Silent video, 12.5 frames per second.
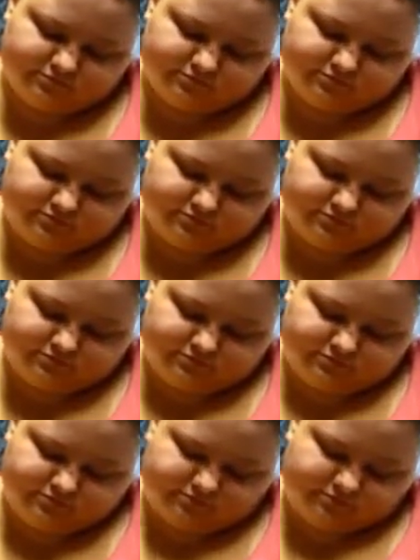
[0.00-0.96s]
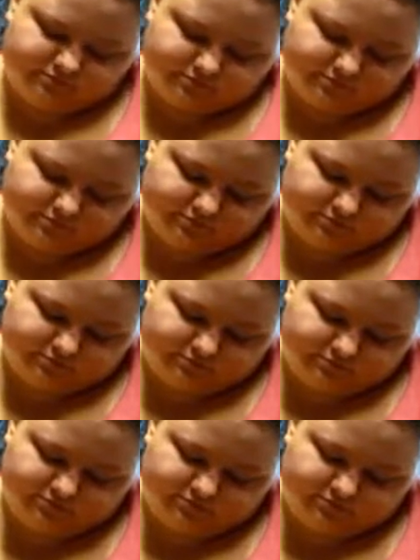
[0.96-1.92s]

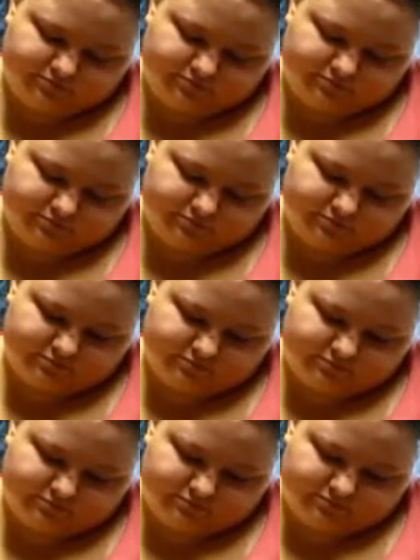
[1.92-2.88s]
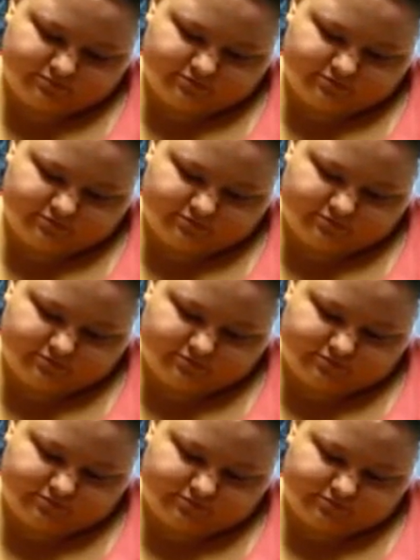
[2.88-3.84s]

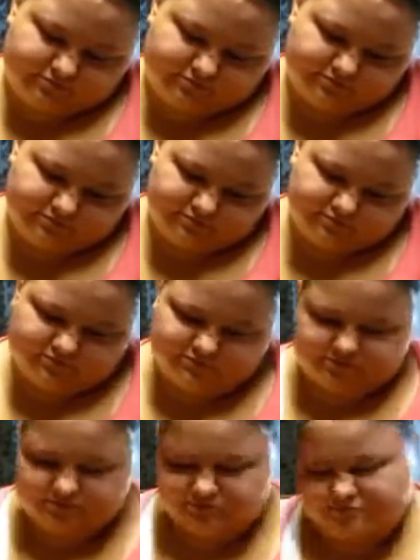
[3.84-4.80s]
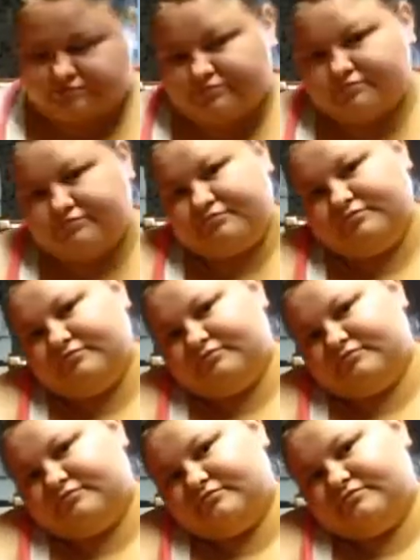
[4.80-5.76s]
[no speech]